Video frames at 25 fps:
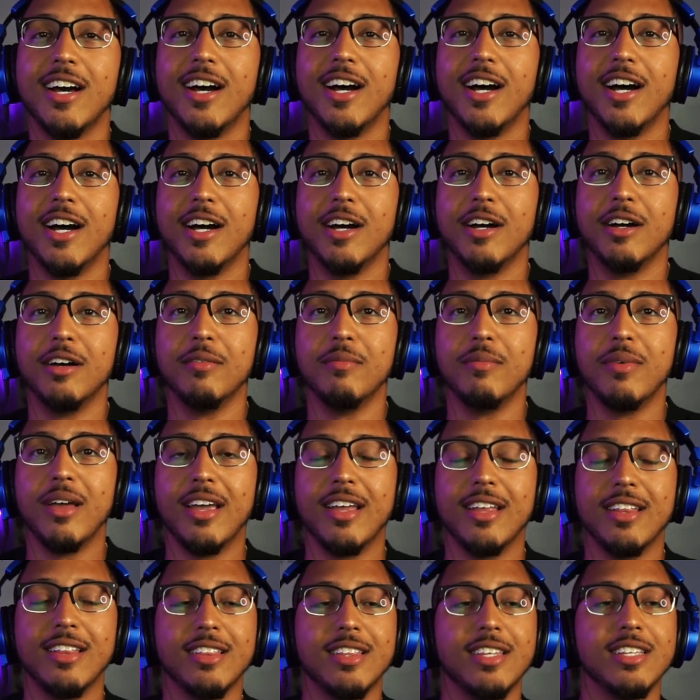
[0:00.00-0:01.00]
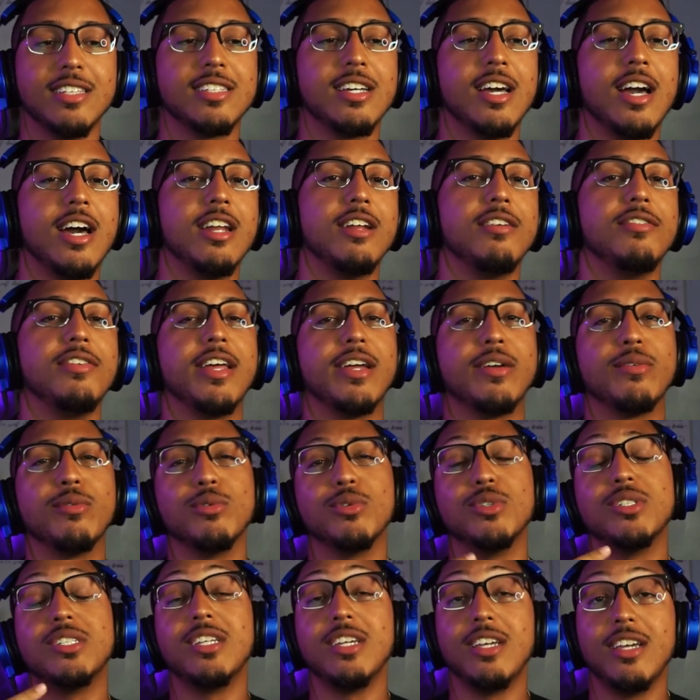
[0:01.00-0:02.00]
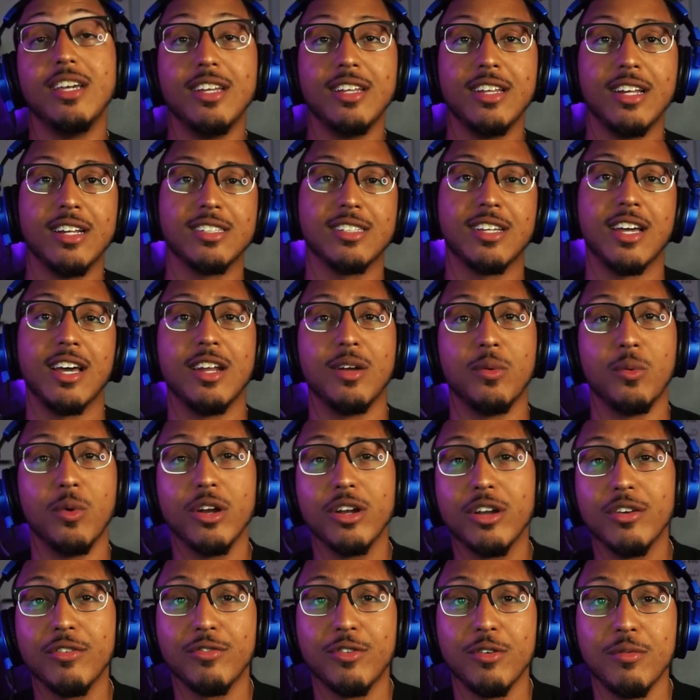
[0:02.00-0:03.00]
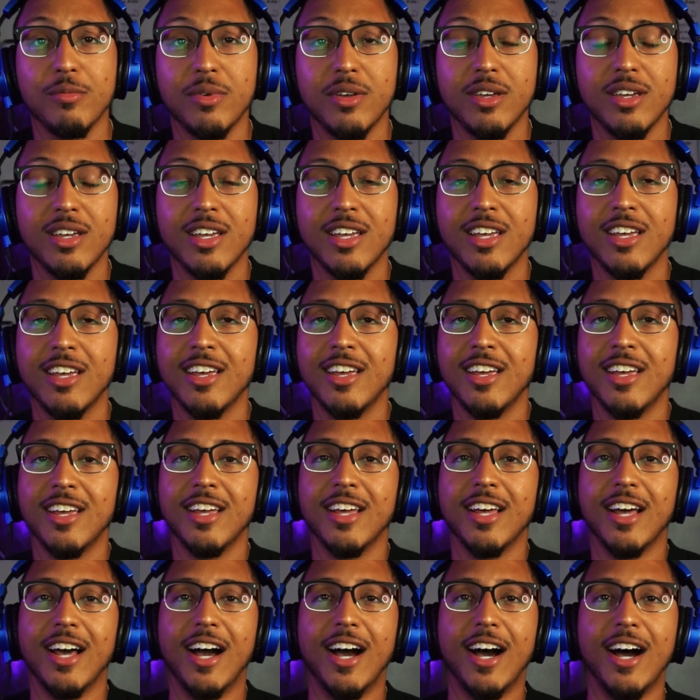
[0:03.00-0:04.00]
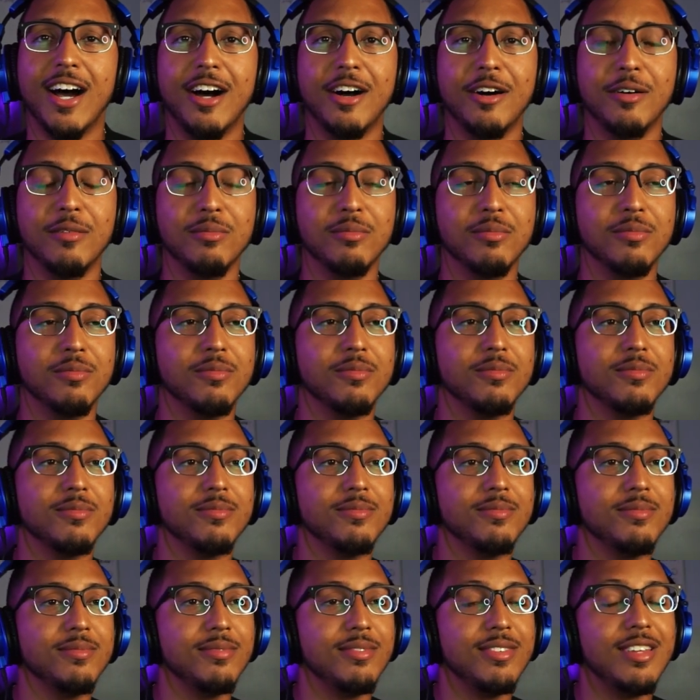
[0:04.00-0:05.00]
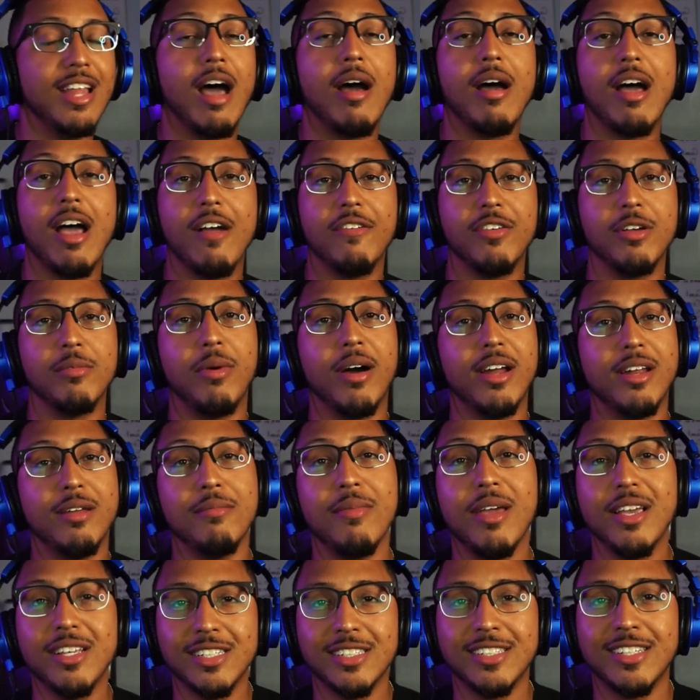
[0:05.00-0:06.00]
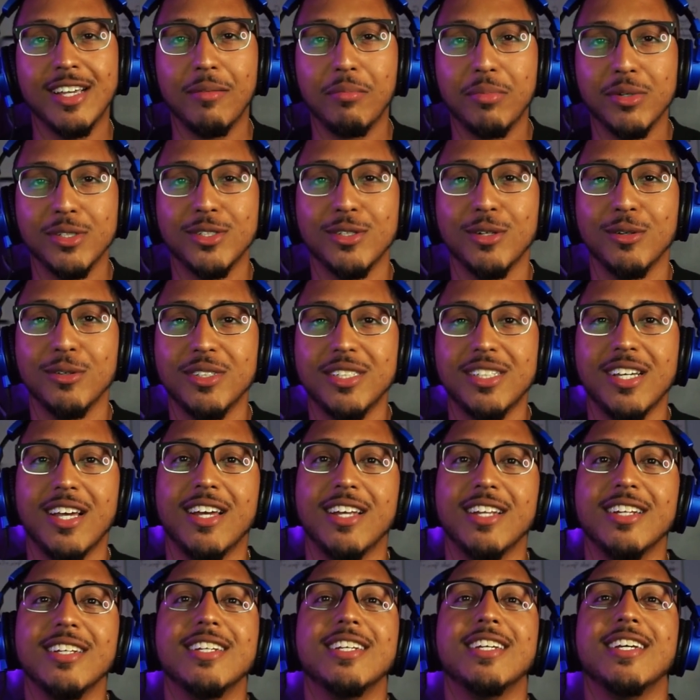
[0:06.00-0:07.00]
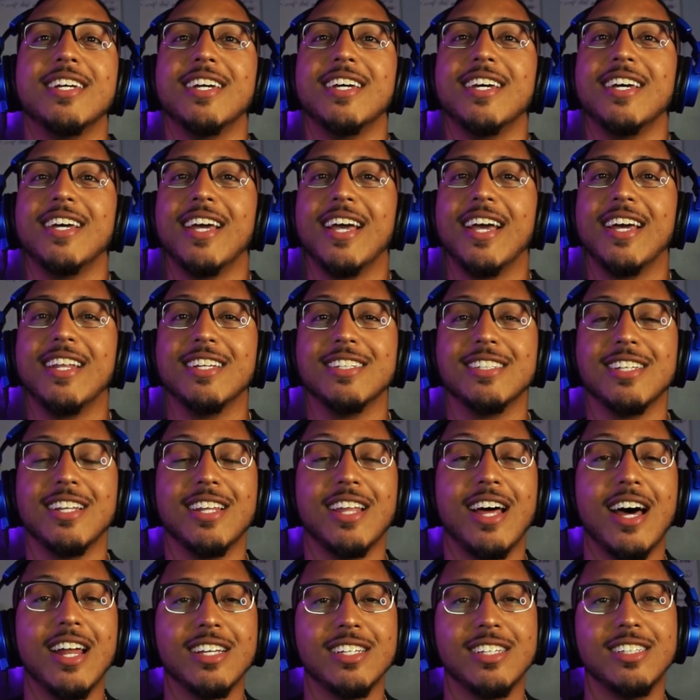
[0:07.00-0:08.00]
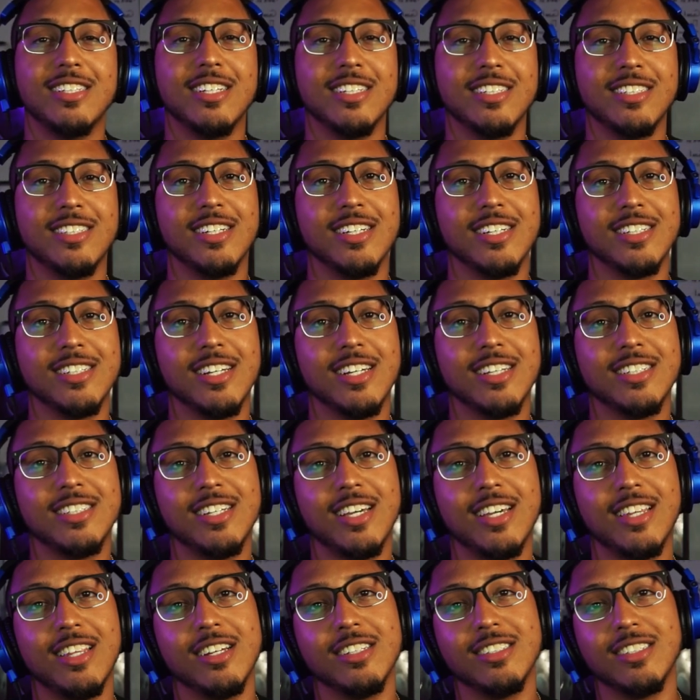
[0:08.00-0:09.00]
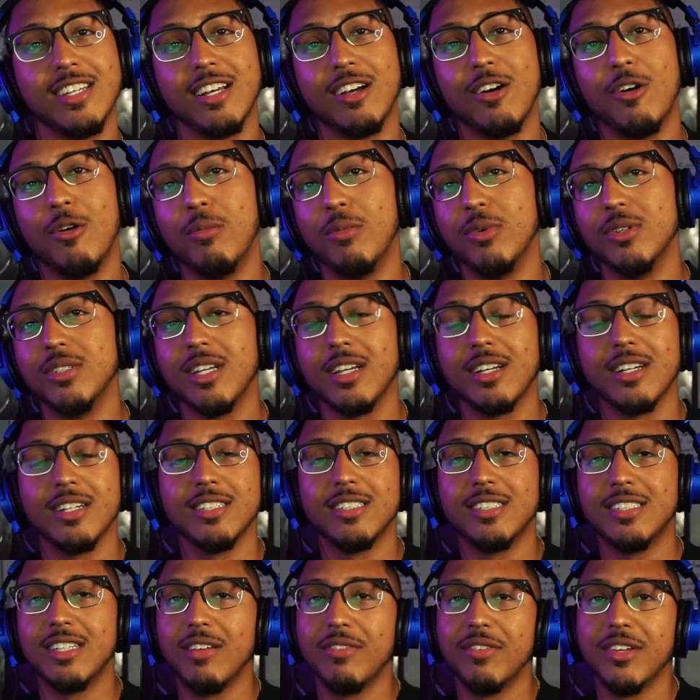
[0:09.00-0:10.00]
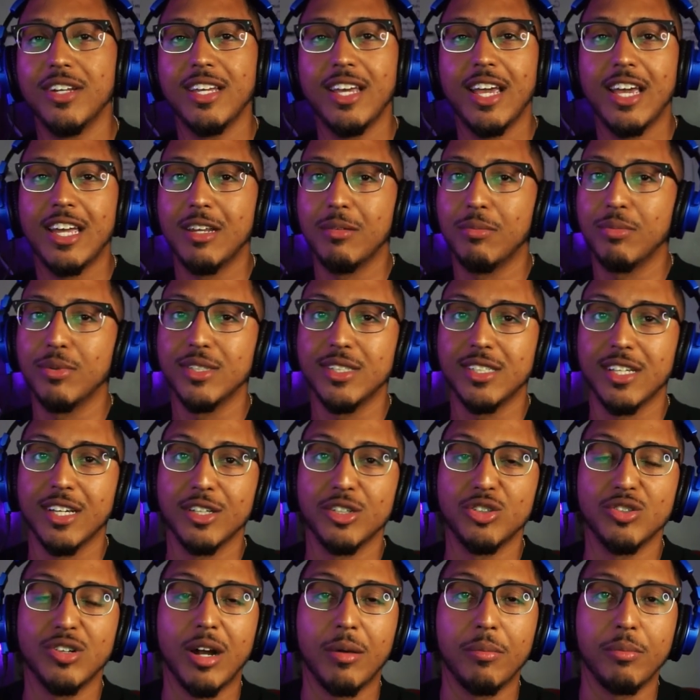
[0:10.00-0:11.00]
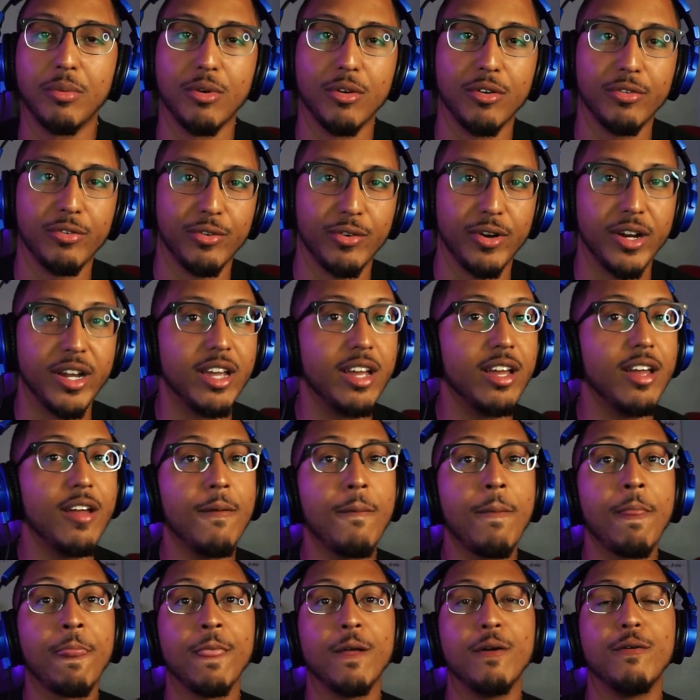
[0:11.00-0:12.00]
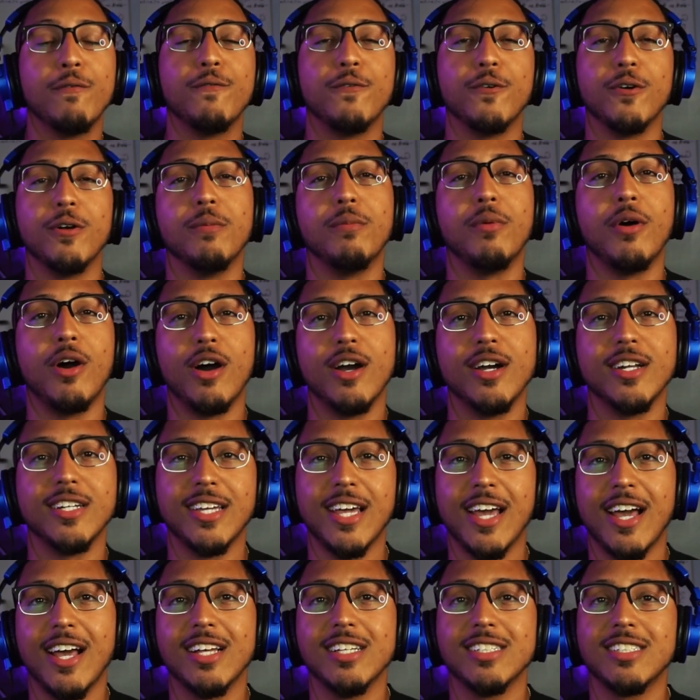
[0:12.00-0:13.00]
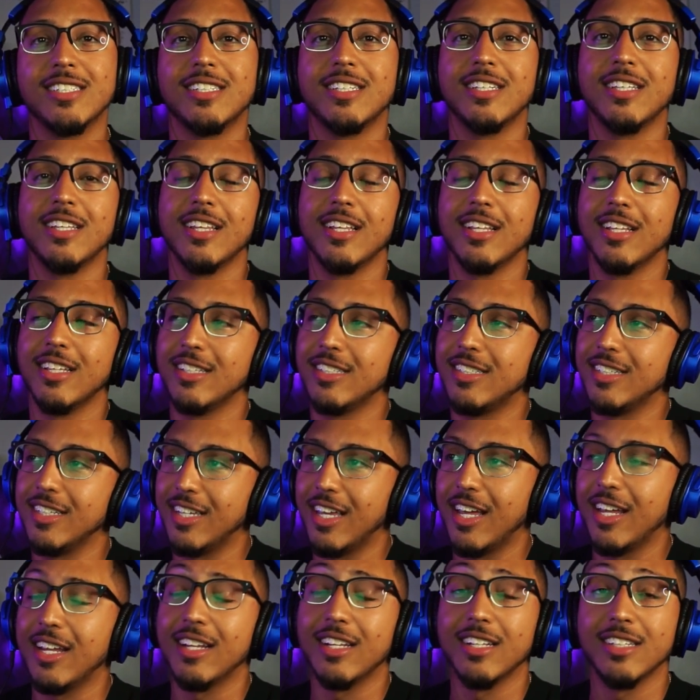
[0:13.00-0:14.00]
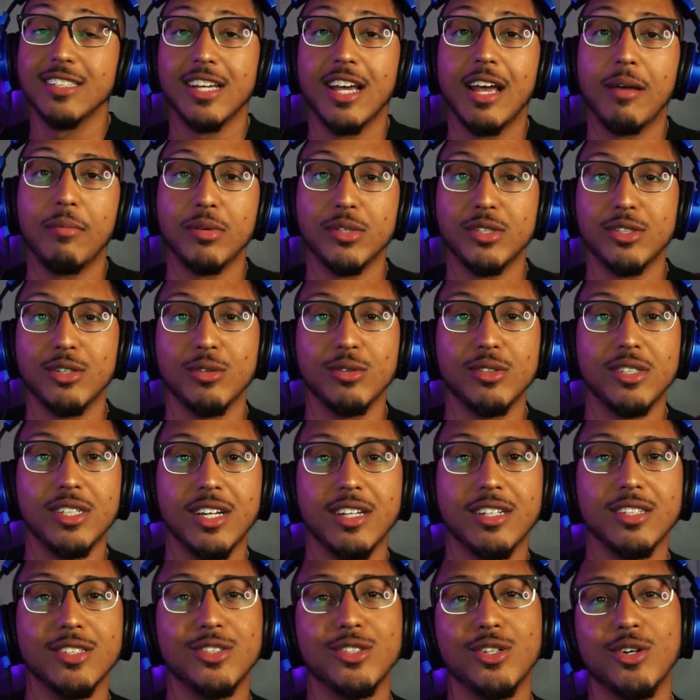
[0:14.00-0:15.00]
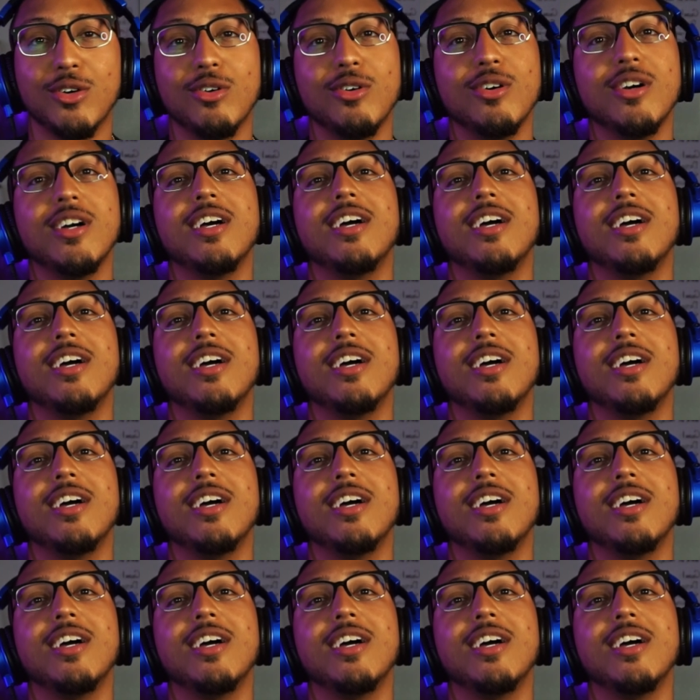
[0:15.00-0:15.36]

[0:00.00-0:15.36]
um, and this kind of like routine that's kind of working for me. Um, not everybody makes it to episode 10, and there's a lot of statistics that say there's like almost like a 70 80% drop off rate for a podcast to get into episode 10. So